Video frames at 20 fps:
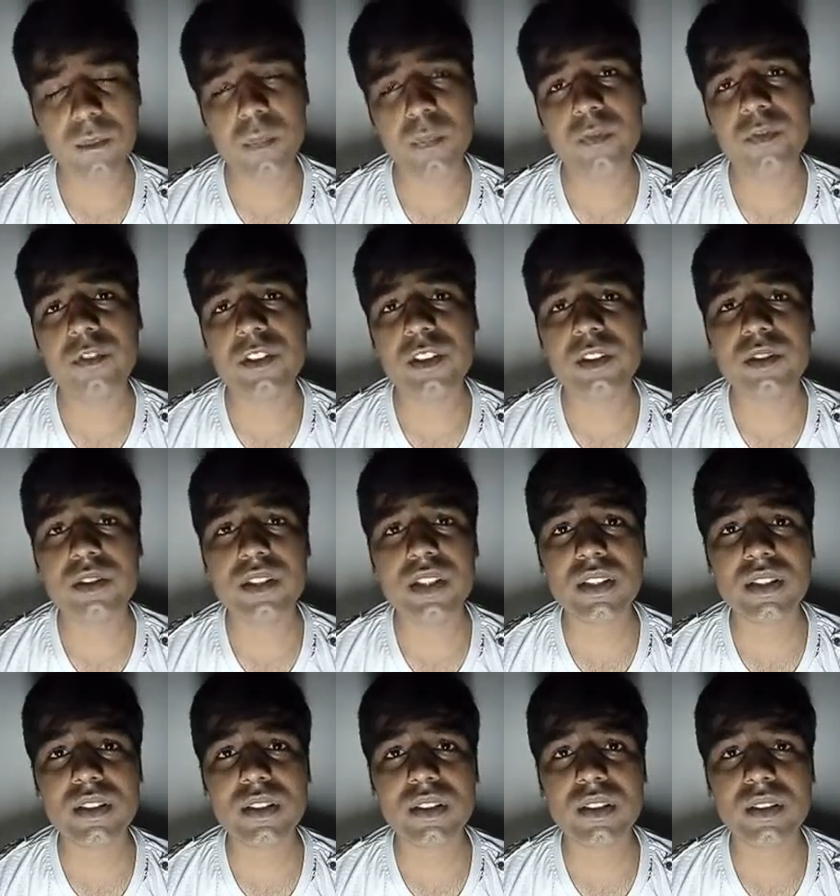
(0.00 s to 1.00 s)
Windows
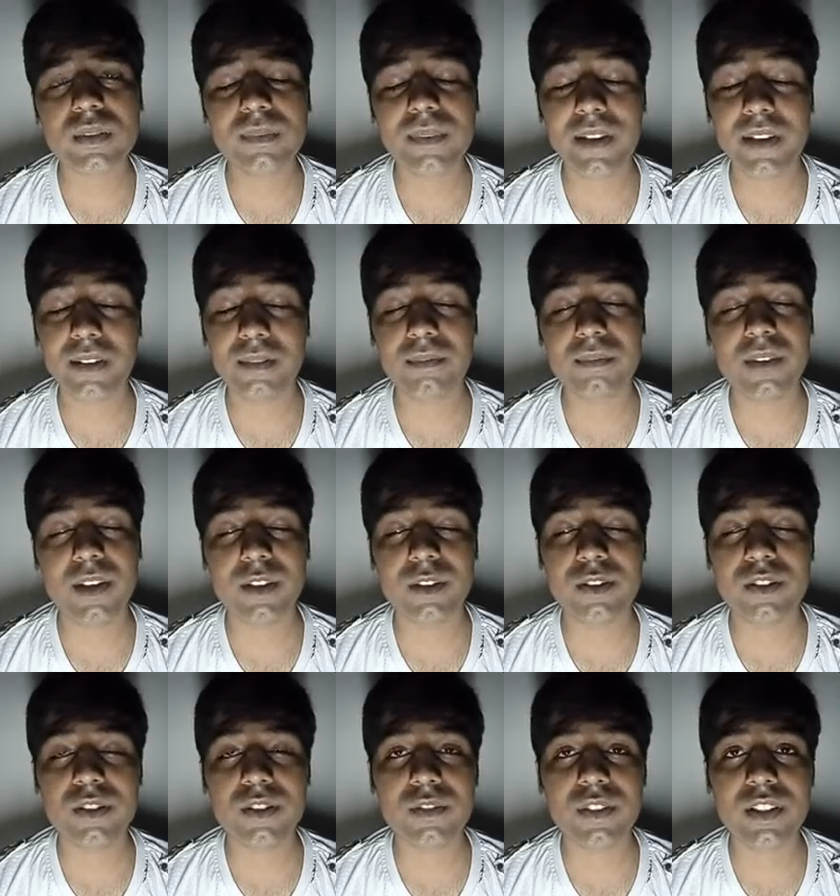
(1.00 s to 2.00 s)
has I oh mean,
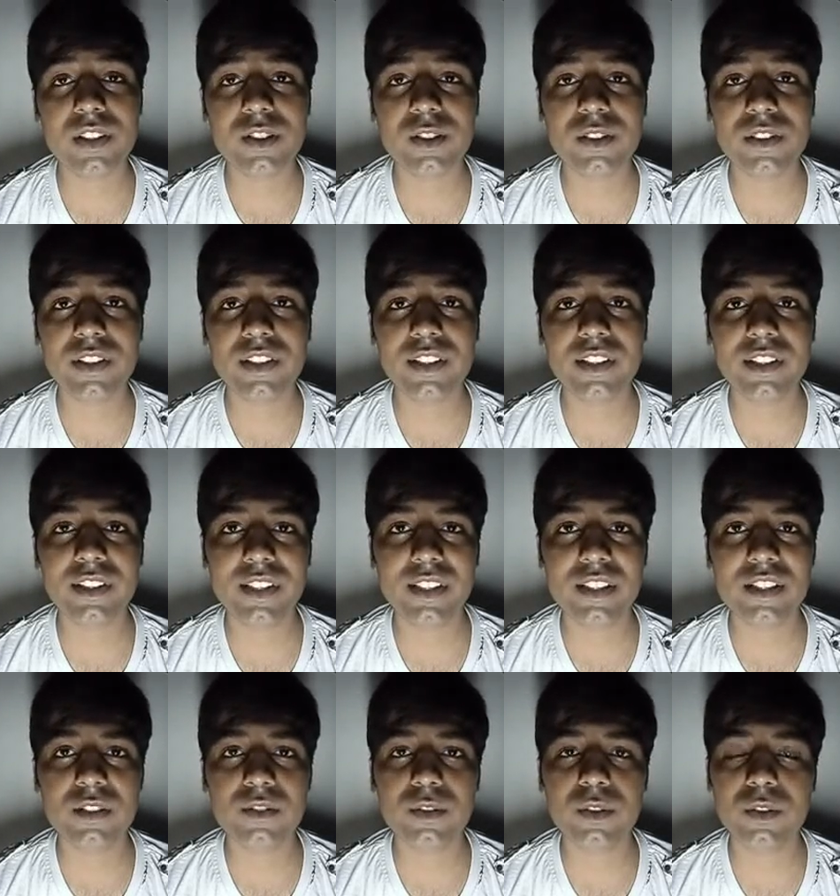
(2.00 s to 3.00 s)
Microsoft has already released
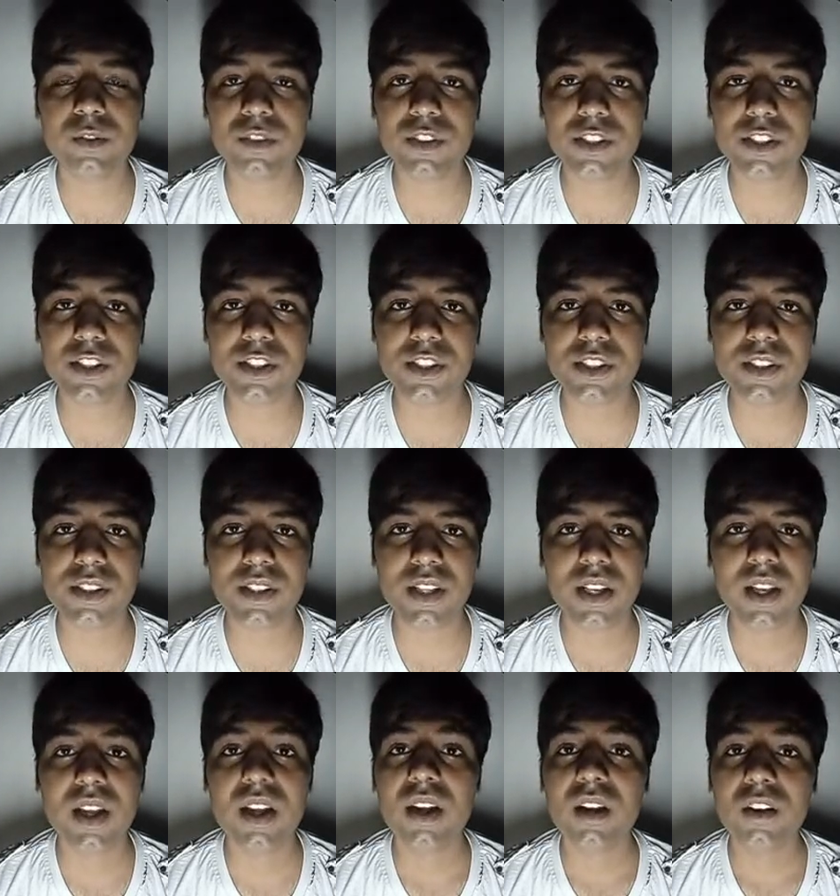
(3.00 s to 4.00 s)
a few versions
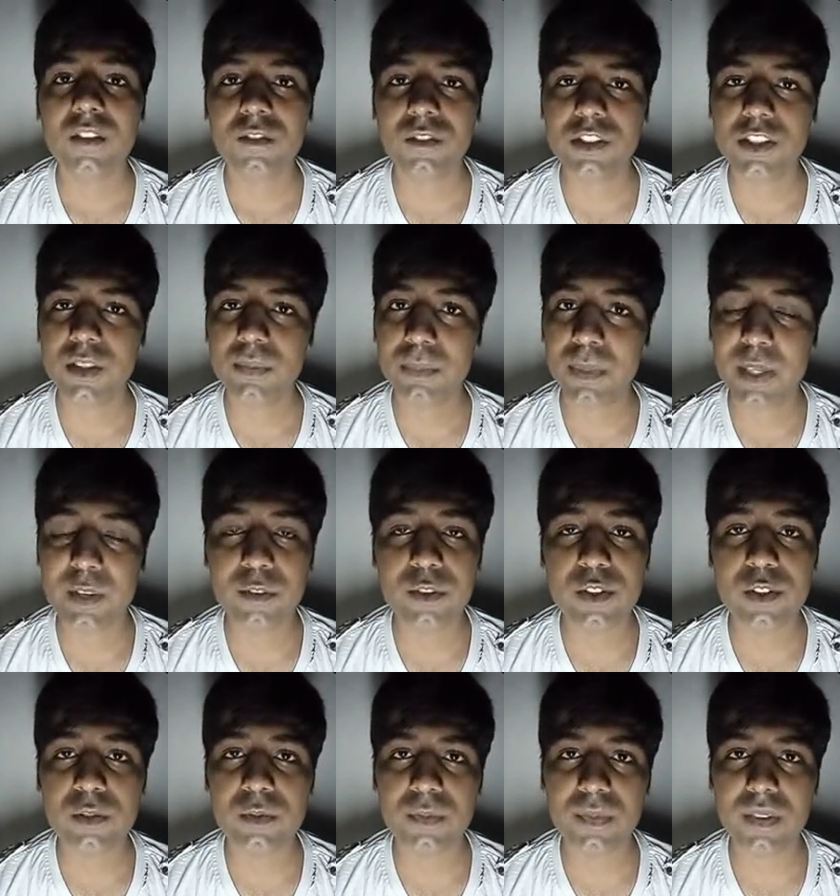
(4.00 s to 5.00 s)
which are previous
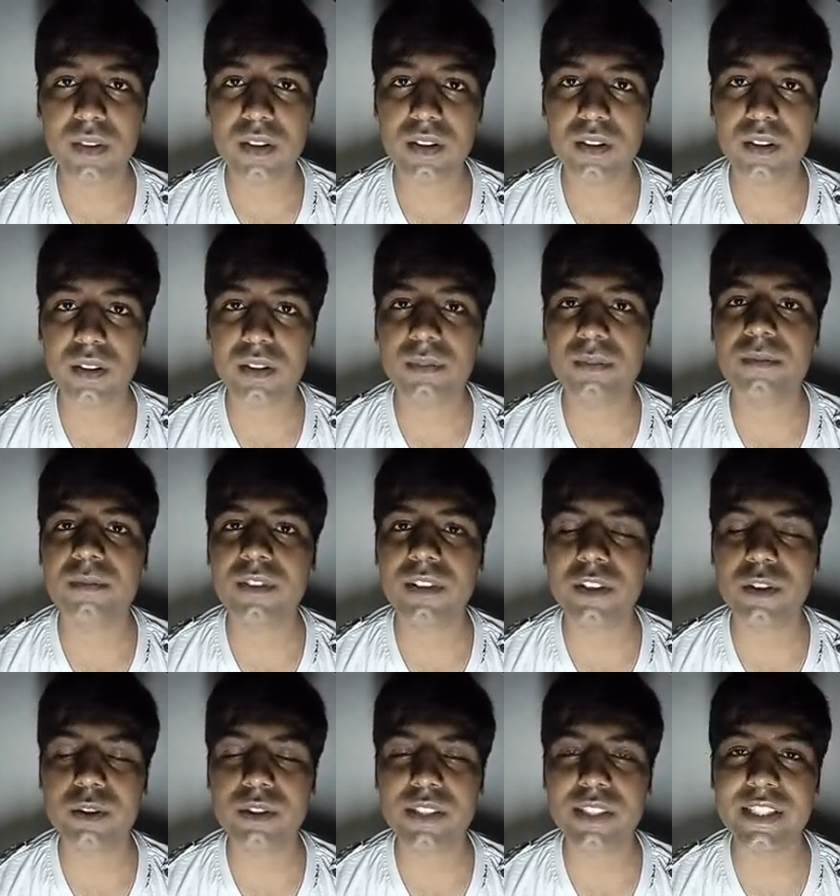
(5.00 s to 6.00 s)
of
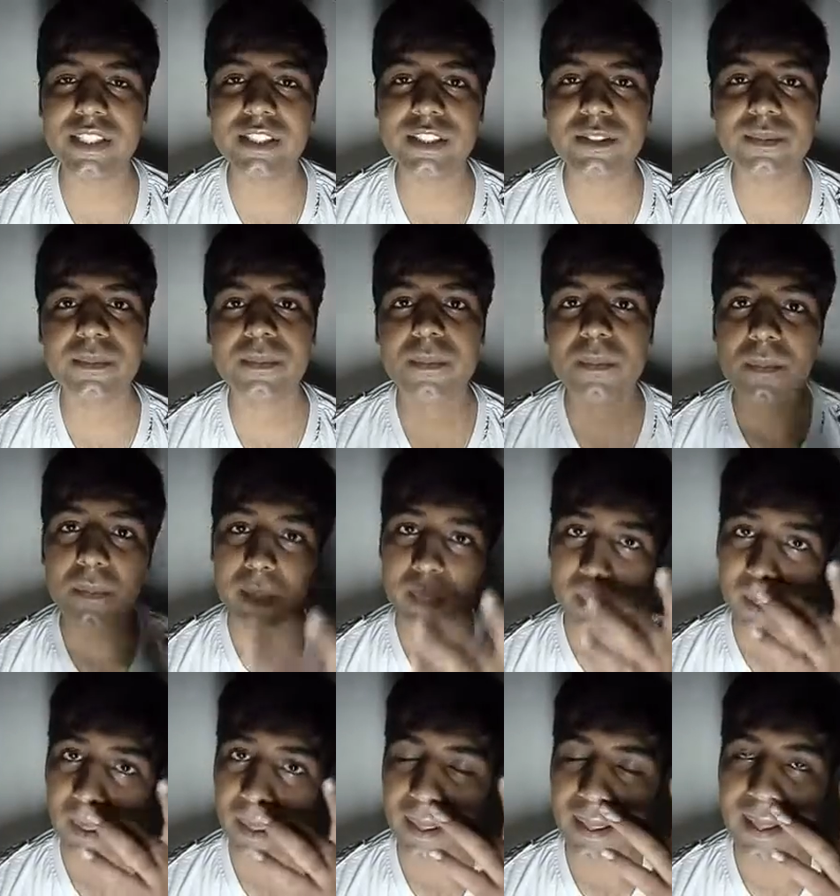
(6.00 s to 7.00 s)
Windows 8
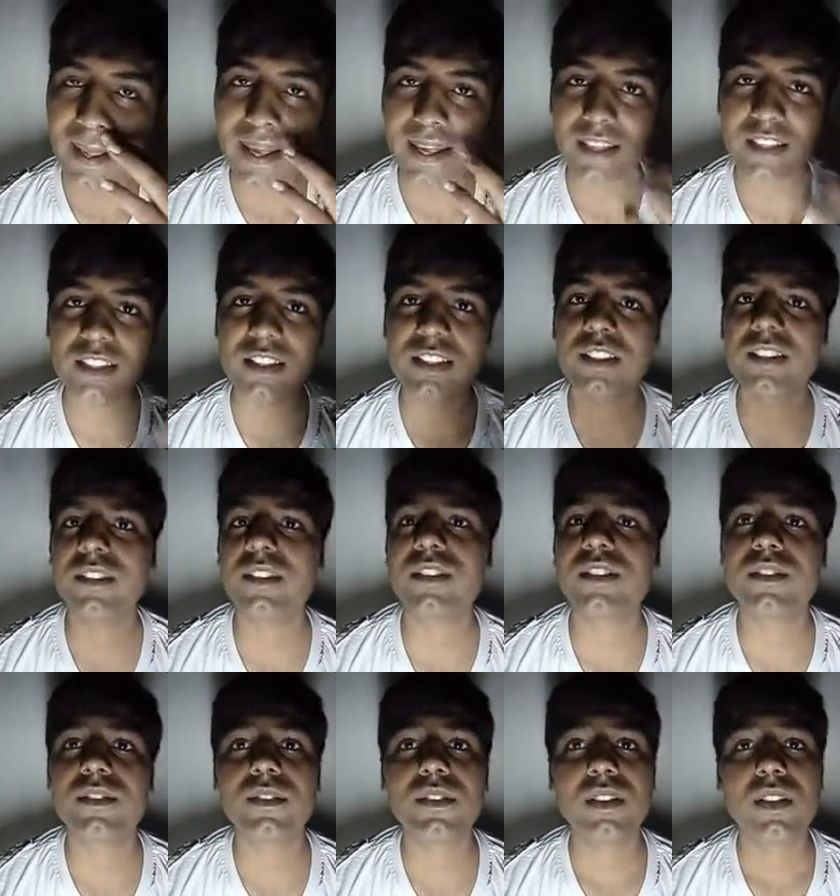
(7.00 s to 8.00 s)
and uh,
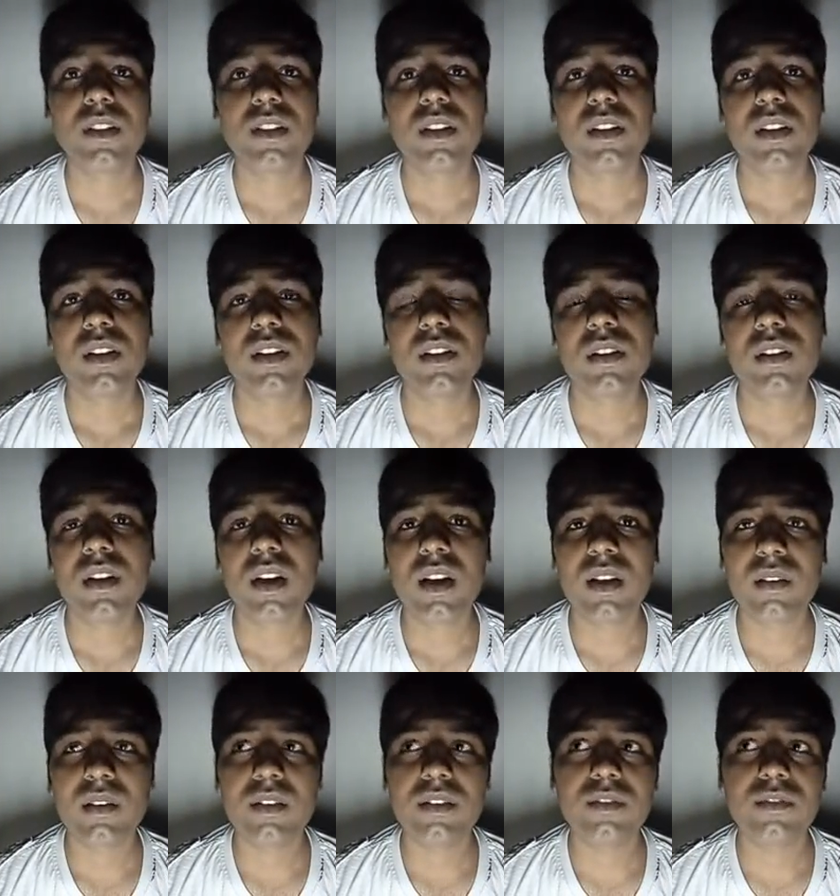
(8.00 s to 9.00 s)

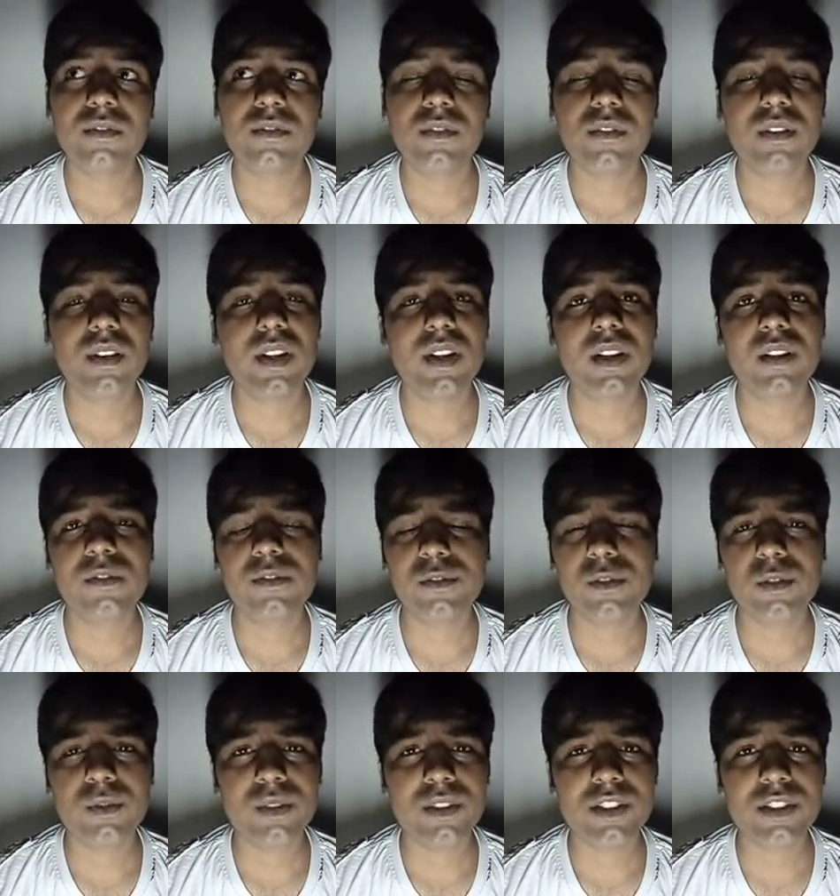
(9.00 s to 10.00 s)
um, there are four
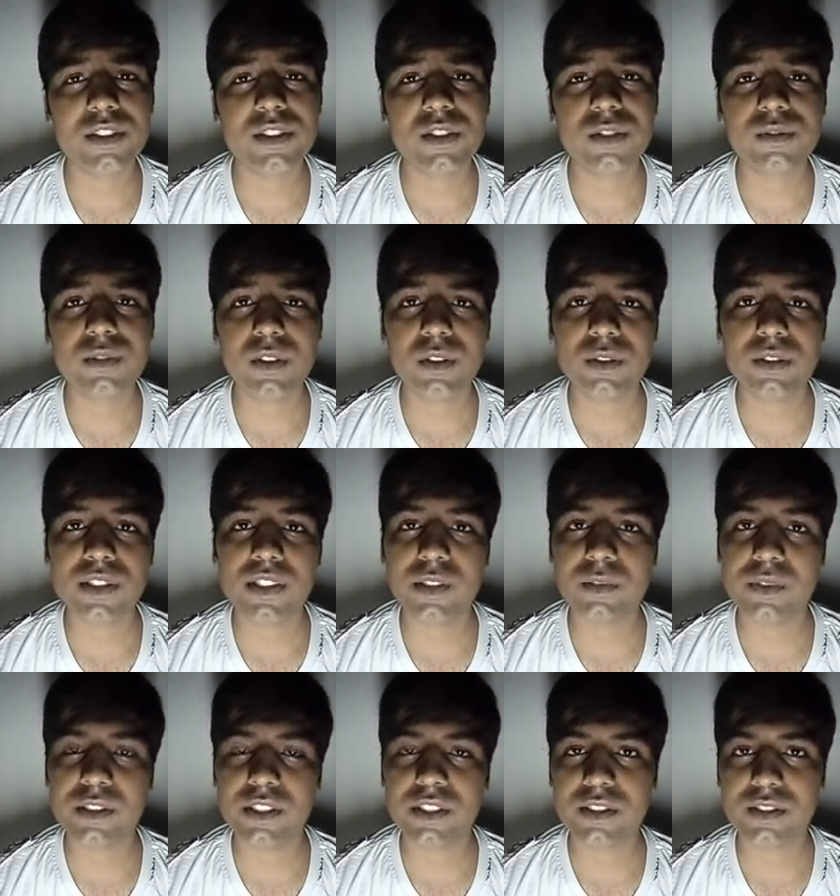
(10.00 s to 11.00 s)
versions of Windows 8
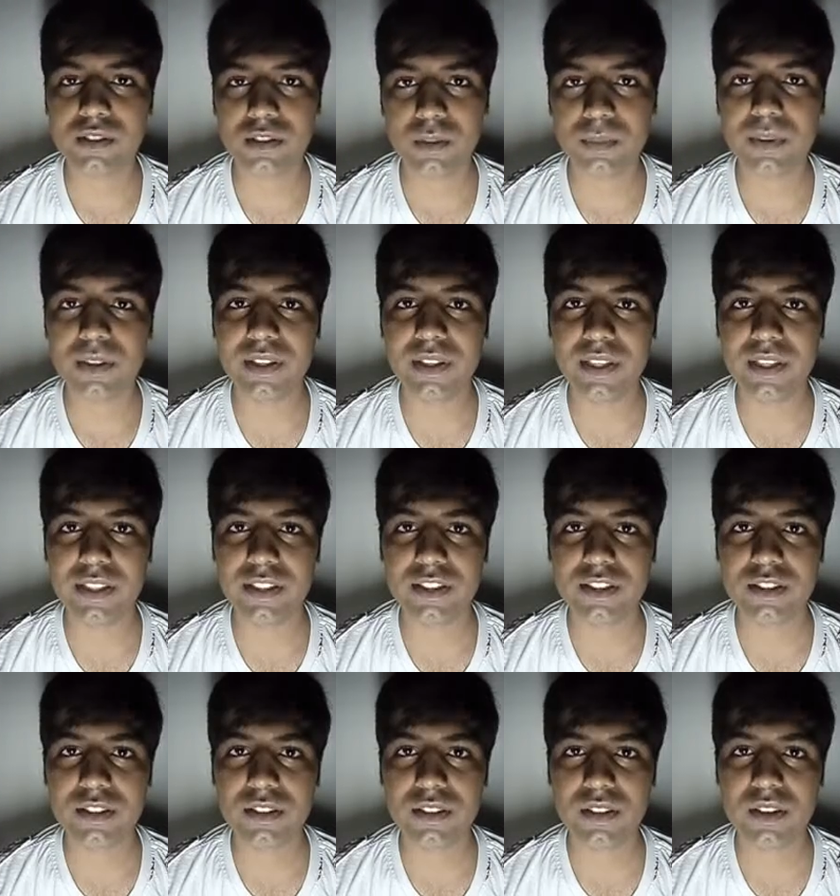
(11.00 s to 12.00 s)
which are to be released
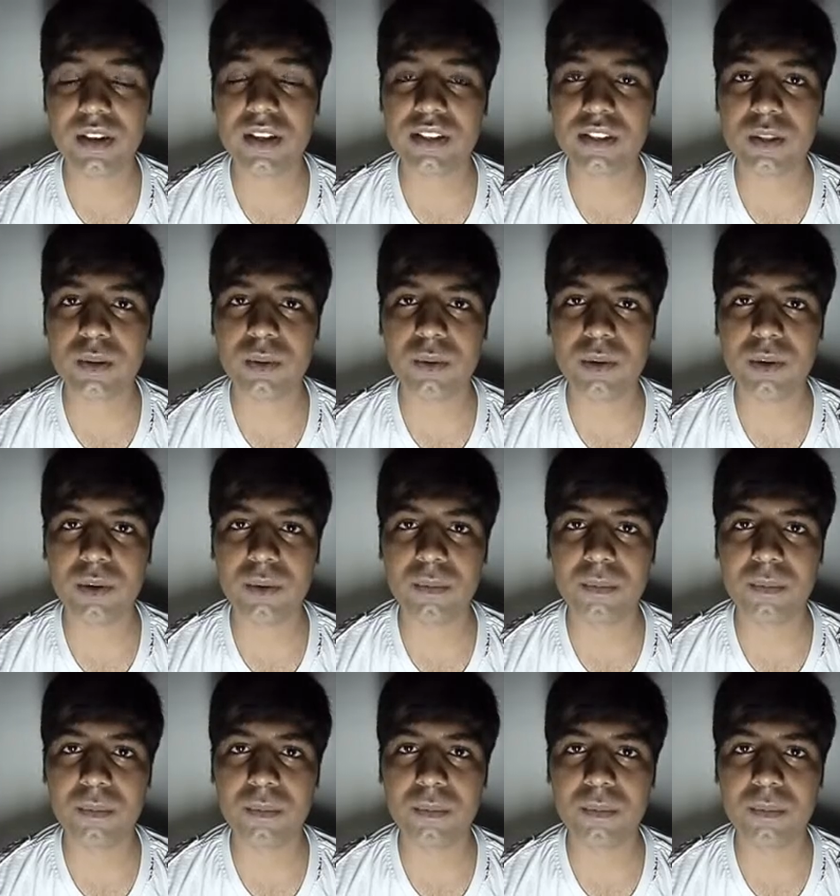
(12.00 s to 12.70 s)
as a whole.